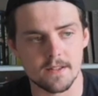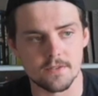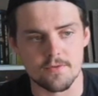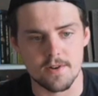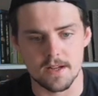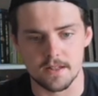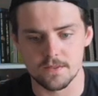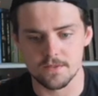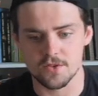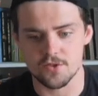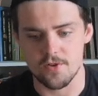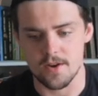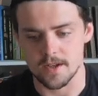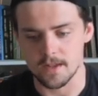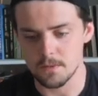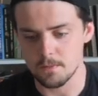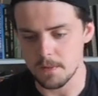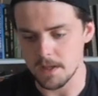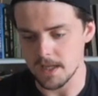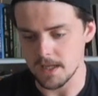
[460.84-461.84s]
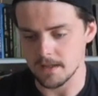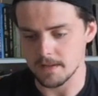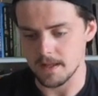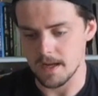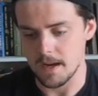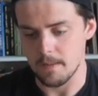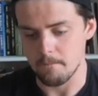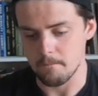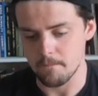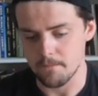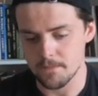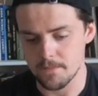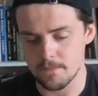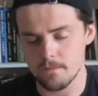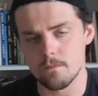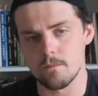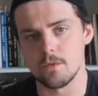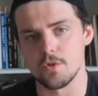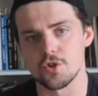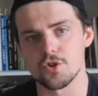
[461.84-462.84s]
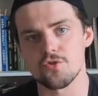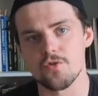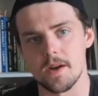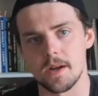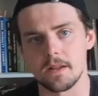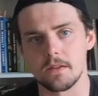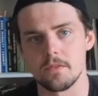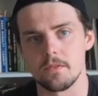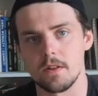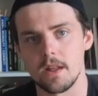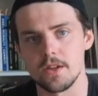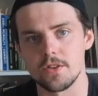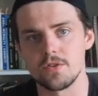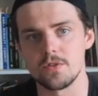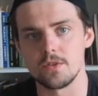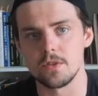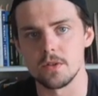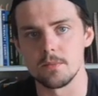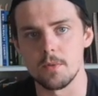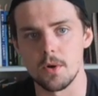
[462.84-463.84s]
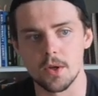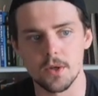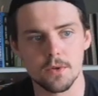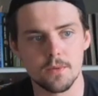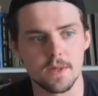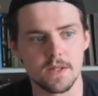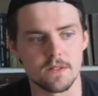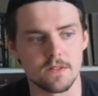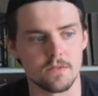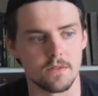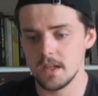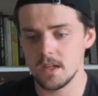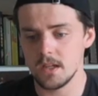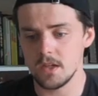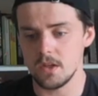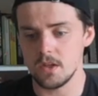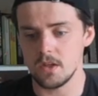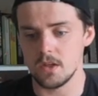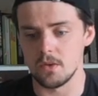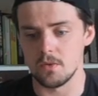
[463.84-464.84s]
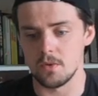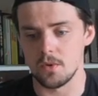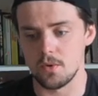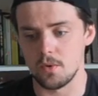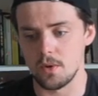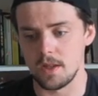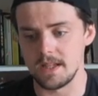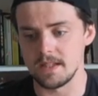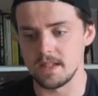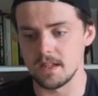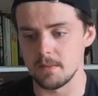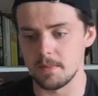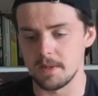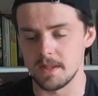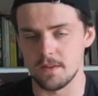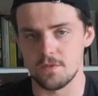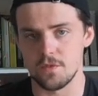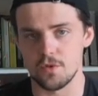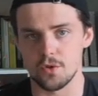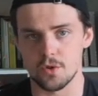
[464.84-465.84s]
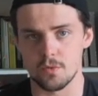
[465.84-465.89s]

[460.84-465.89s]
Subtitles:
and relative strength being your strength in relation to your body weight. So, you know, the whole idea being if you